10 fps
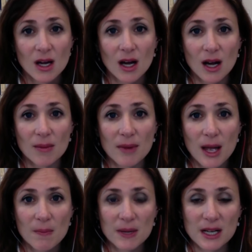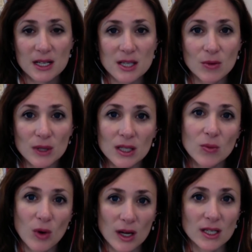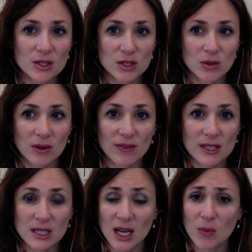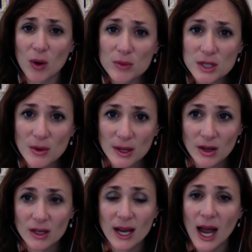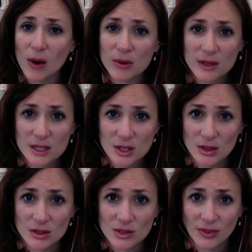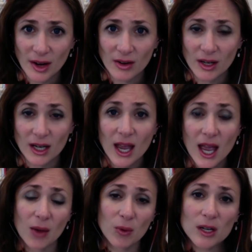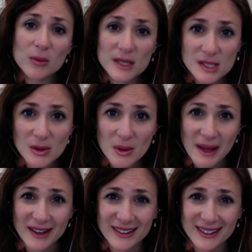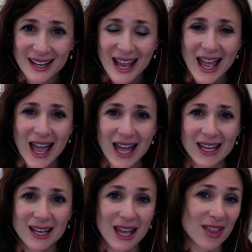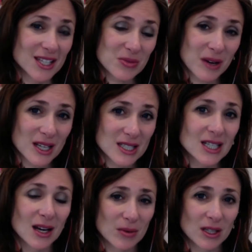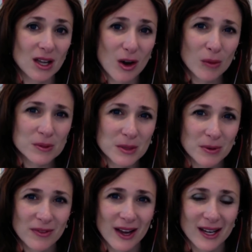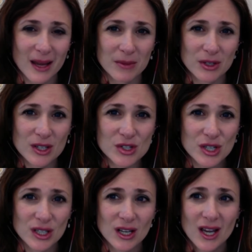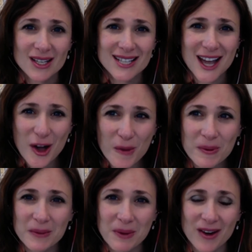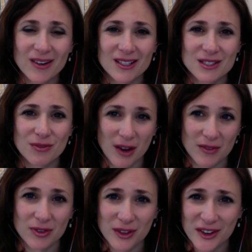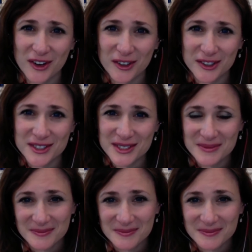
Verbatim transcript: um, because i really wanted to investigate what was going on how are these girls faring and what could we do about it and and that's what i did i really hope to provide ammunition to helping parents fight for their girls